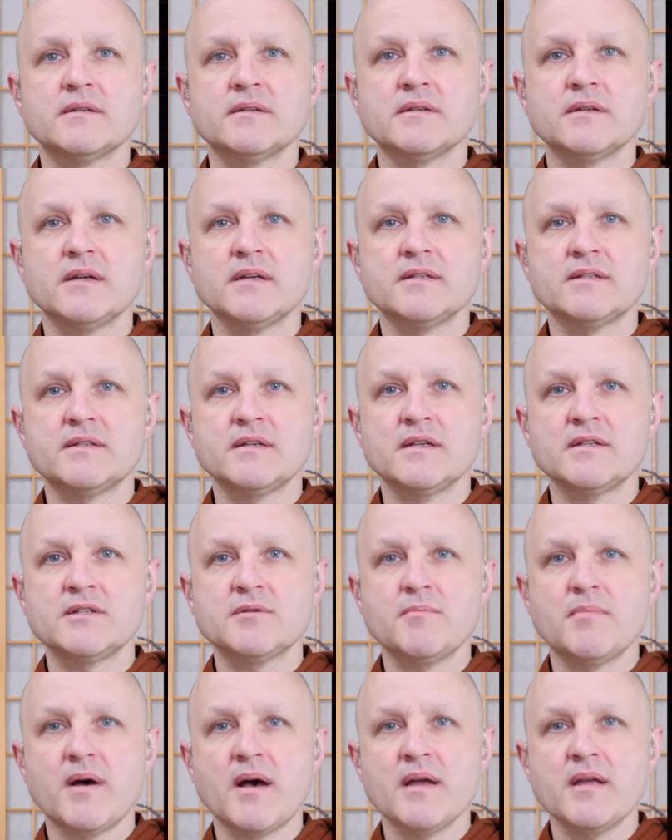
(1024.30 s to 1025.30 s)
And since,
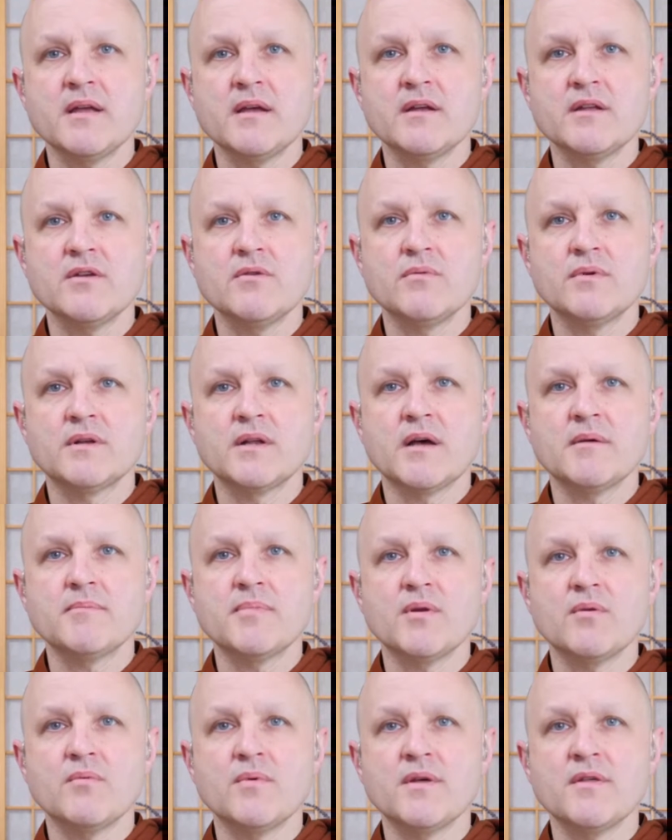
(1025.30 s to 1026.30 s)
Bāhiya, you will not
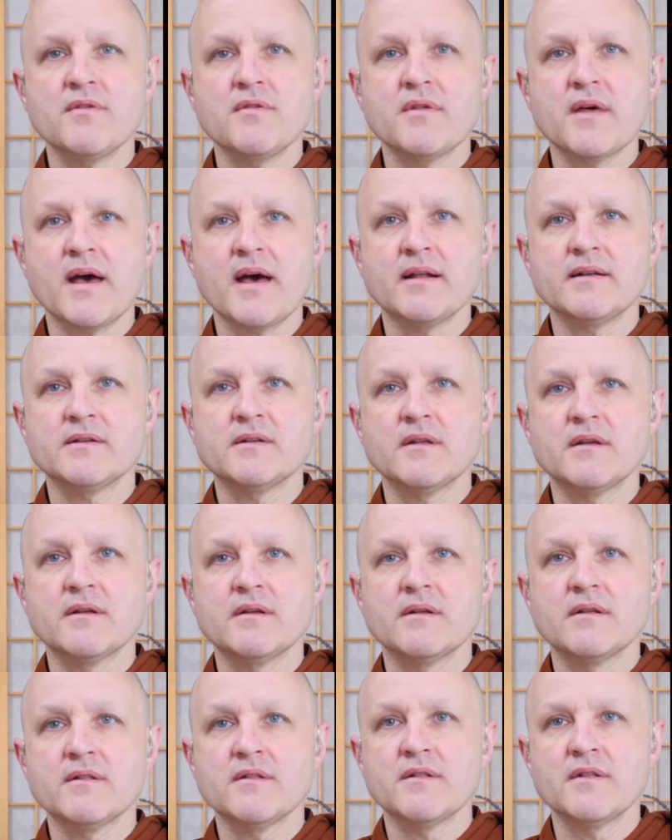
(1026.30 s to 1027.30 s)
be with that,
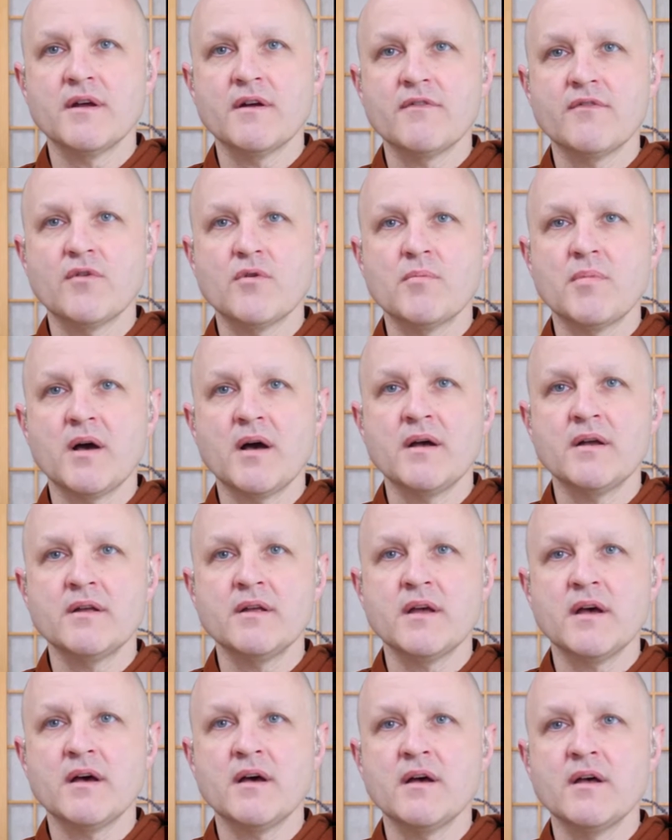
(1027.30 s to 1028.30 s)
therefore,
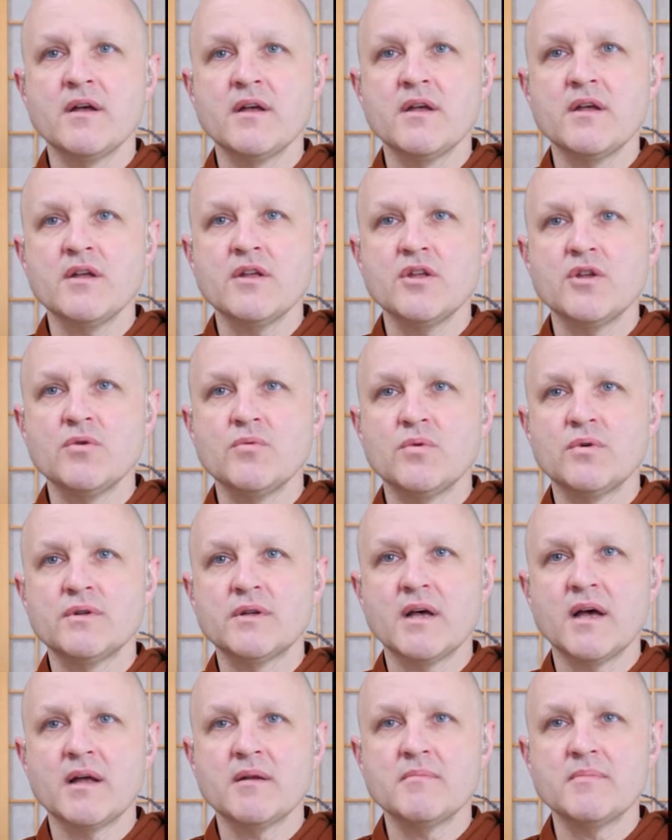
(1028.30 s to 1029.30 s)
Bāhiya, you will
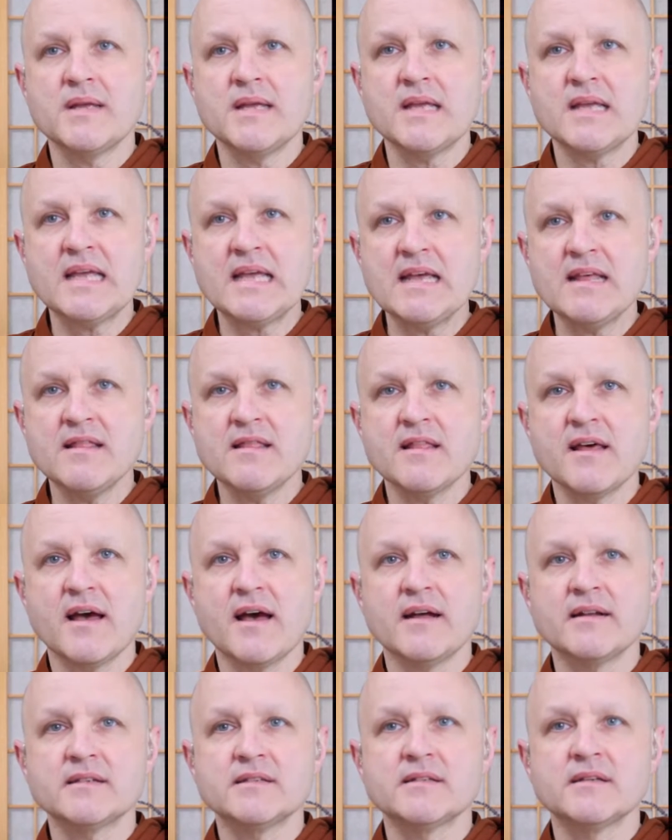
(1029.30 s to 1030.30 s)
not be in
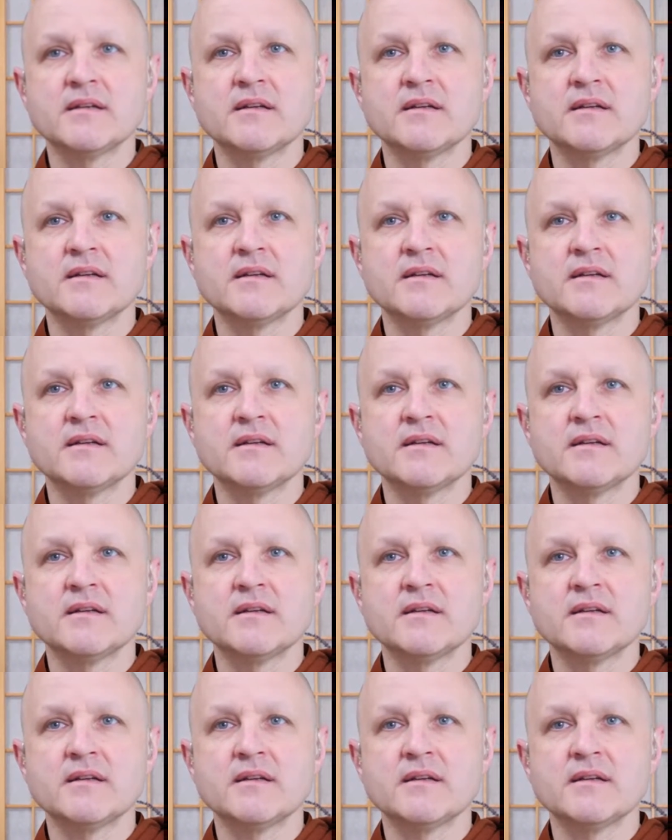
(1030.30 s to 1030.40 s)
that.